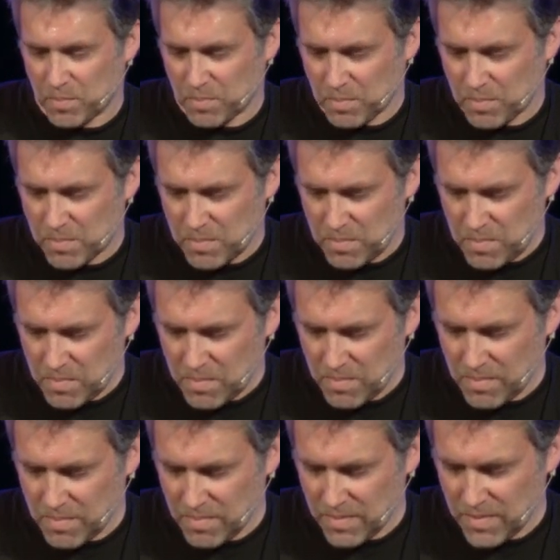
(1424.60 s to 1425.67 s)

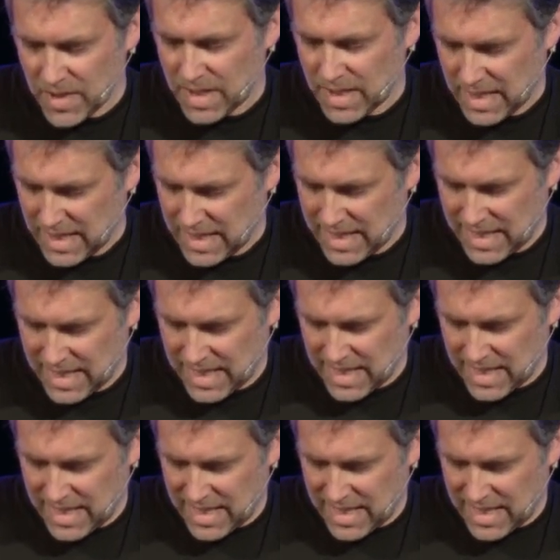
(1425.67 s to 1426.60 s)
(no one is talking)